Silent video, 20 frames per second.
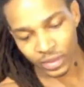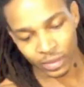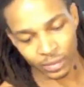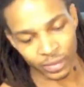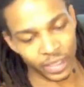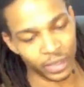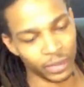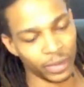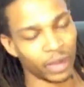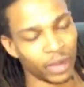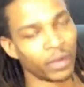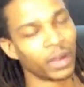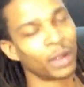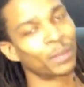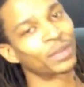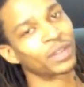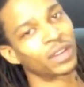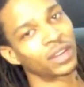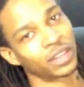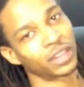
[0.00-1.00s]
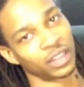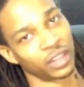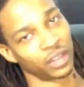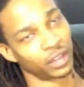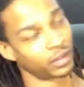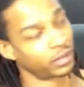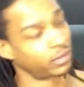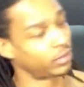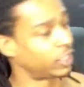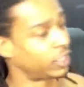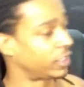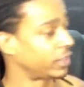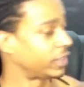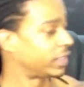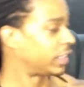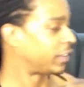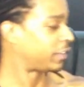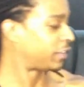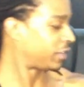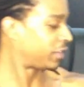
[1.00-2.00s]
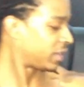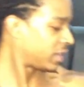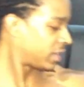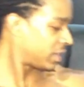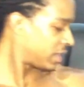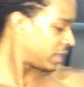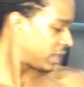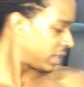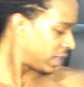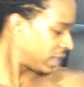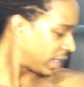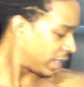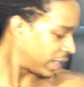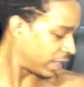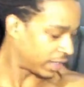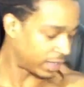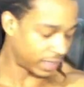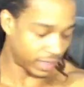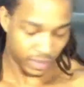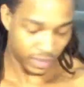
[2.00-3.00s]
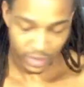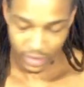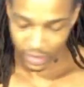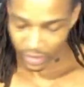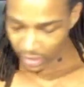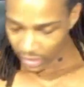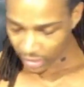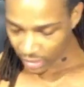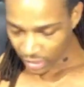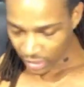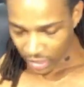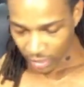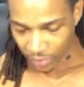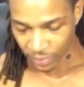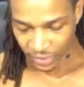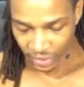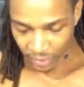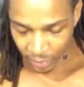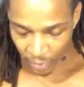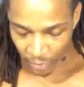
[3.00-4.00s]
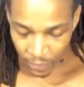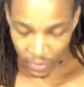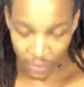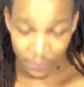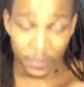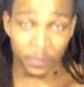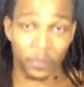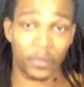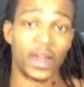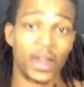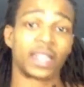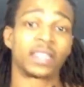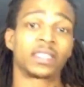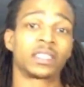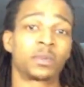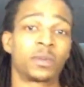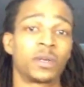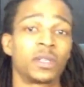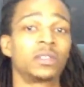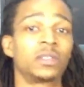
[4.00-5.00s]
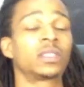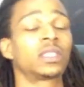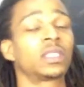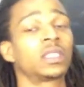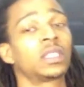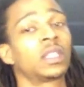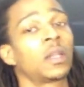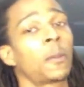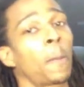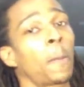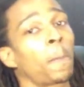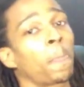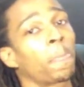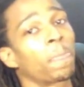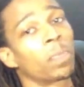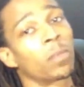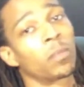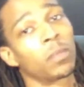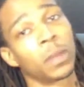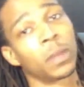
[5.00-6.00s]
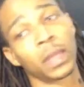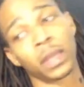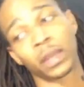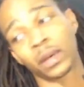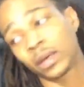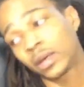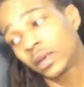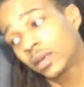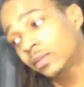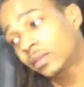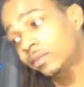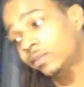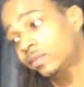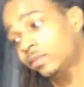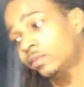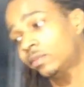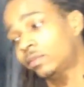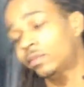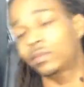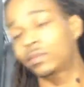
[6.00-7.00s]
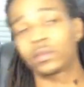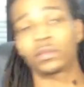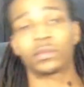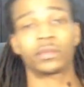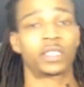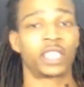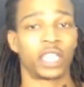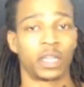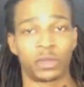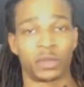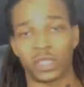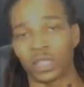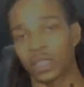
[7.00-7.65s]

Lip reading: But anyway, I rambled on long enough, and I'm gonna get my pump and practice posing, and check in with